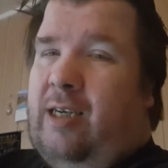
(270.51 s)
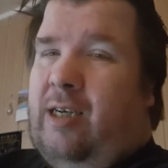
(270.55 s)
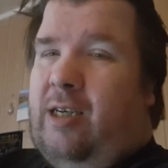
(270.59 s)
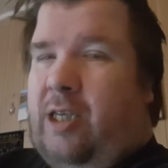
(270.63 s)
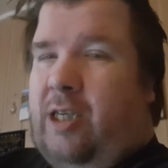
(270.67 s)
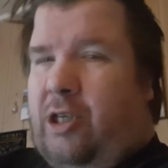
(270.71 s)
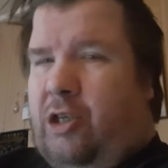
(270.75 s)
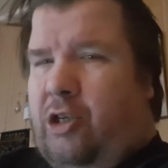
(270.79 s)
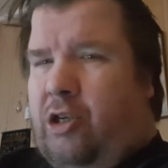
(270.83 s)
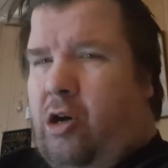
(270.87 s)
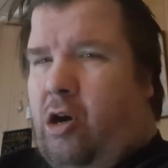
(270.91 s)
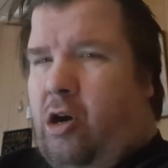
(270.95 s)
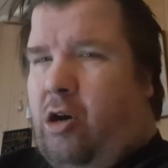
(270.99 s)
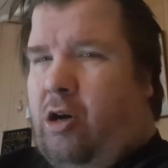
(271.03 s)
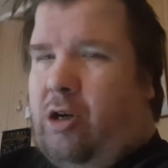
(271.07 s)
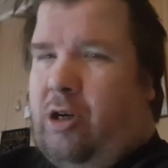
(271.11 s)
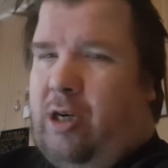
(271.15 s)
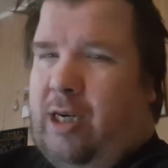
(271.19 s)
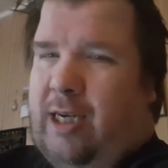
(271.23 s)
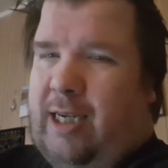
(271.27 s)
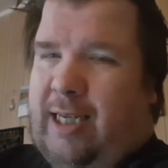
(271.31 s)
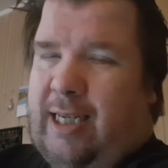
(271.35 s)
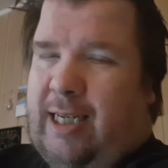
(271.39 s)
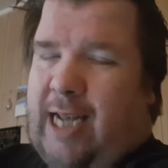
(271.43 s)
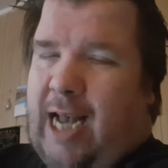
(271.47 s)
the
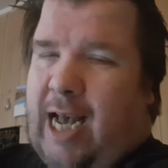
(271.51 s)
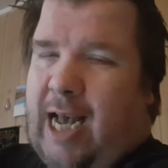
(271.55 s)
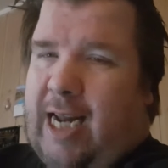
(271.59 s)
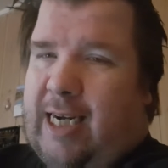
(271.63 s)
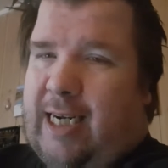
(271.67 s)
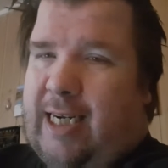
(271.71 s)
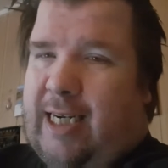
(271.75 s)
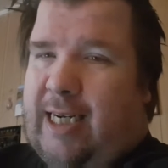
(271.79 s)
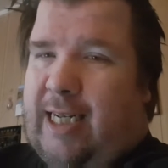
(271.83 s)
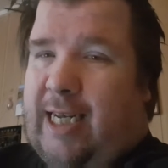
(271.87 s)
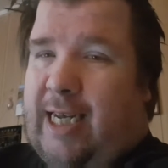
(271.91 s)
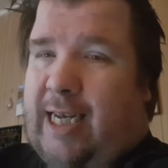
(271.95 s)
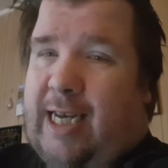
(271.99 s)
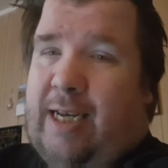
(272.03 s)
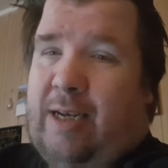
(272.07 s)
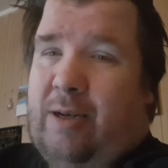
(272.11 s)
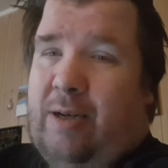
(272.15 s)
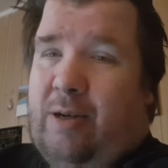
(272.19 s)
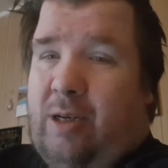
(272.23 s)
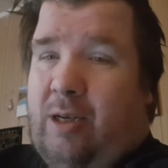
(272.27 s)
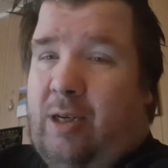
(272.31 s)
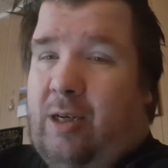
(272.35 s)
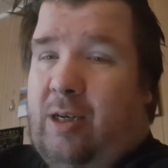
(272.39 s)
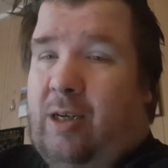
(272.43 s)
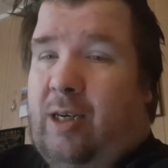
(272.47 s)
dog Sandy
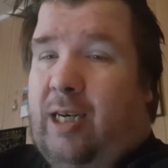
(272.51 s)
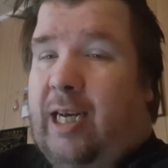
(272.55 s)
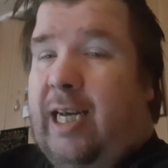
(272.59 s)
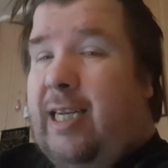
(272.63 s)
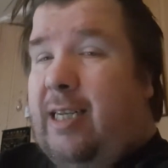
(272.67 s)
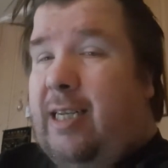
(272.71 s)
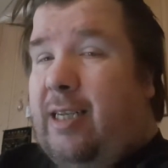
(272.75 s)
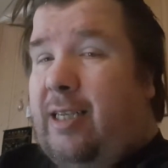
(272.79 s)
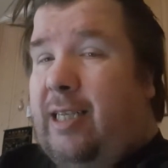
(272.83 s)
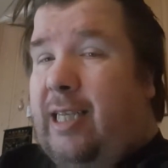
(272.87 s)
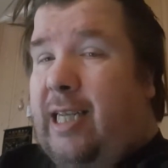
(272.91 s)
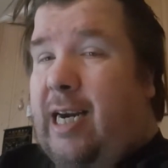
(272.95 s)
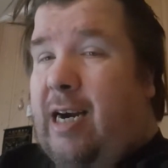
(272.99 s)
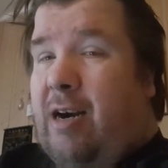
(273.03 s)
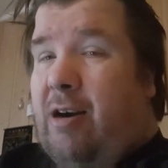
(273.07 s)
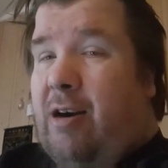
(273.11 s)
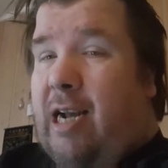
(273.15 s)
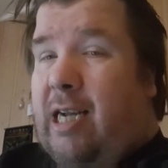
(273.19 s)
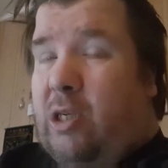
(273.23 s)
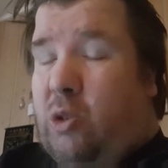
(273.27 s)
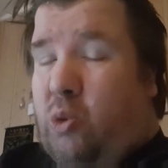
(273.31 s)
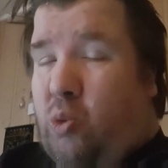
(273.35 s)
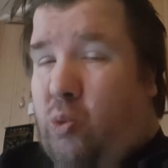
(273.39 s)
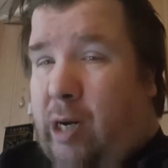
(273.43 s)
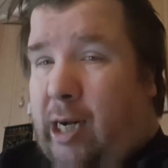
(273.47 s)
is there
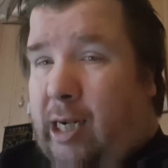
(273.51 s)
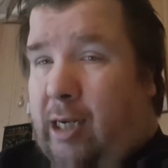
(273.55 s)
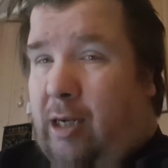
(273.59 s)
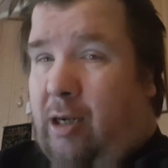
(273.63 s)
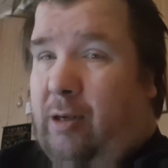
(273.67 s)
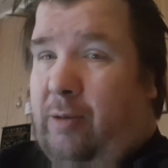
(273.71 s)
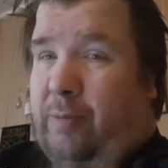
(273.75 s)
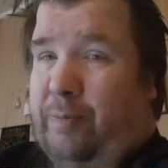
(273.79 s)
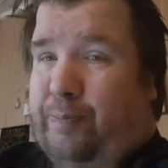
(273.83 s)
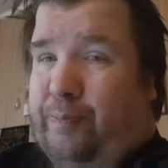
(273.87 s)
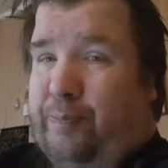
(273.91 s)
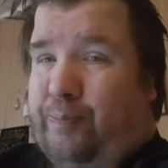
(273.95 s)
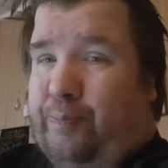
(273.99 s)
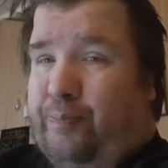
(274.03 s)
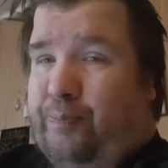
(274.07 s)
as well.